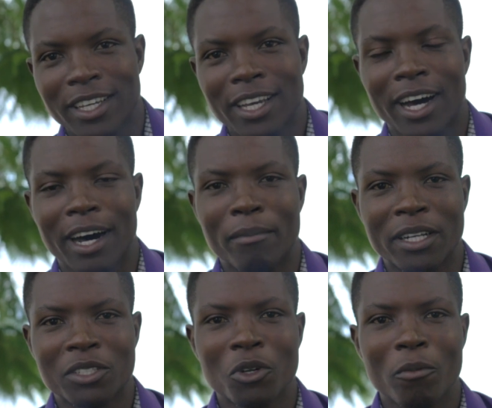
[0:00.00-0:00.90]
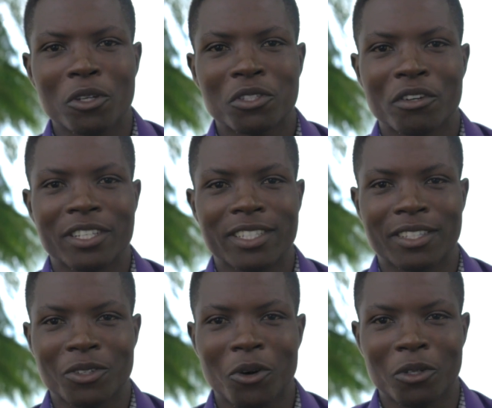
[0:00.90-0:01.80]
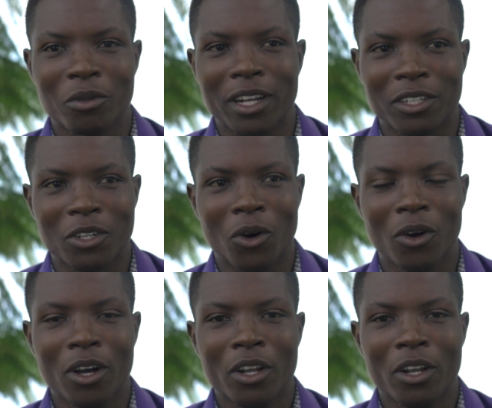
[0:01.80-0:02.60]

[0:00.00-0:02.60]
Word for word: Uh, but you know, most Christians go to that door,